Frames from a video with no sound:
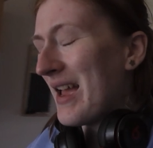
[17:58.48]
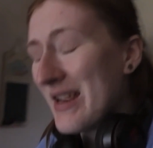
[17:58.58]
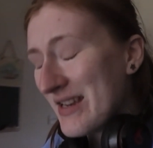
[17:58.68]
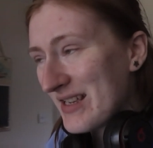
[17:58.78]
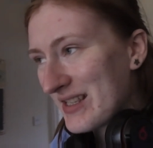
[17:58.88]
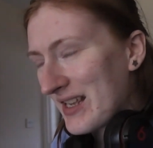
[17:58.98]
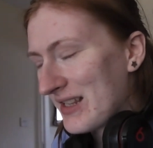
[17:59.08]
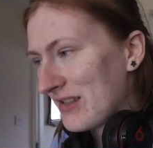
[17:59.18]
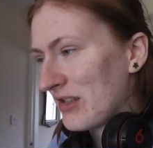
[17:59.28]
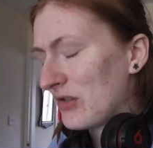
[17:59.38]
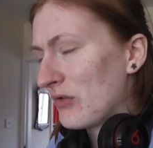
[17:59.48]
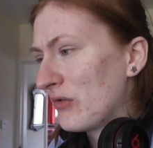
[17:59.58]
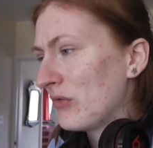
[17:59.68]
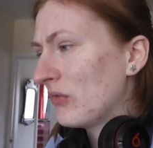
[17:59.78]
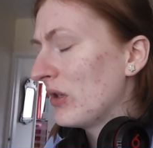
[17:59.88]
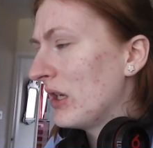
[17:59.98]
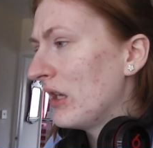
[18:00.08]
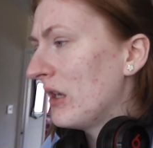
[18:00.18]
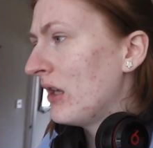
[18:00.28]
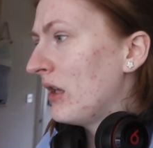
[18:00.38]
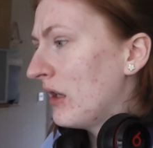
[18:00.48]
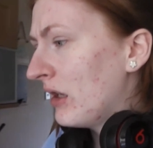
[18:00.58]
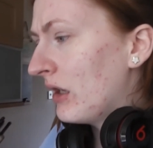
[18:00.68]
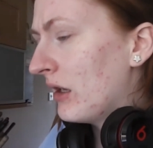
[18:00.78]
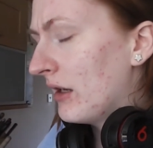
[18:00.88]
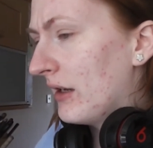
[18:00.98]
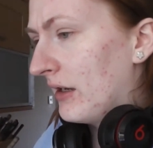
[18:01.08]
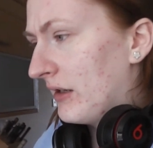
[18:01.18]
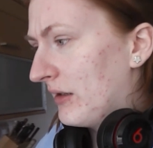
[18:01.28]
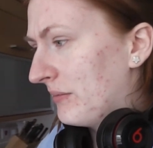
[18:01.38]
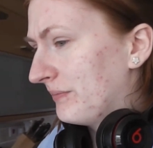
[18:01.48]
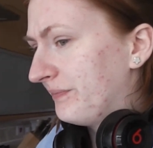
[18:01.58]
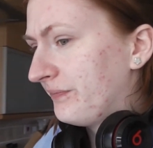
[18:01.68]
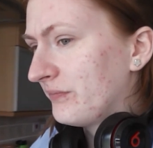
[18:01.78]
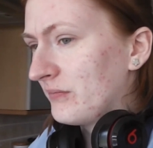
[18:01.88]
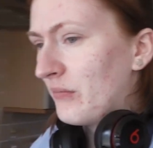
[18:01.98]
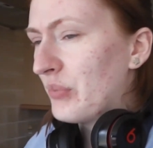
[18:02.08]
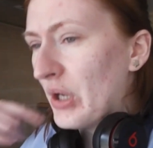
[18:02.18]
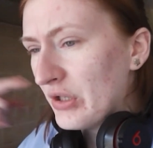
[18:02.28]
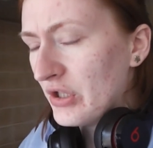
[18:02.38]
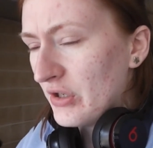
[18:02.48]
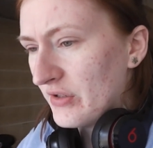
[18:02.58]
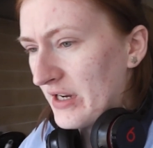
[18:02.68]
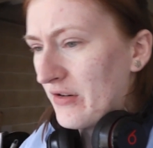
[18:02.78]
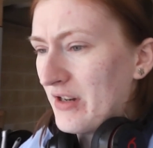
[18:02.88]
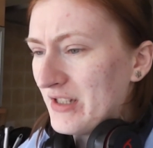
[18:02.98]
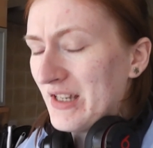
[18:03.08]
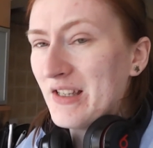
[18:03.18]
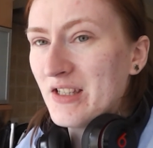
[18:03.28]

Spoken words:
any sense at all. But a new series is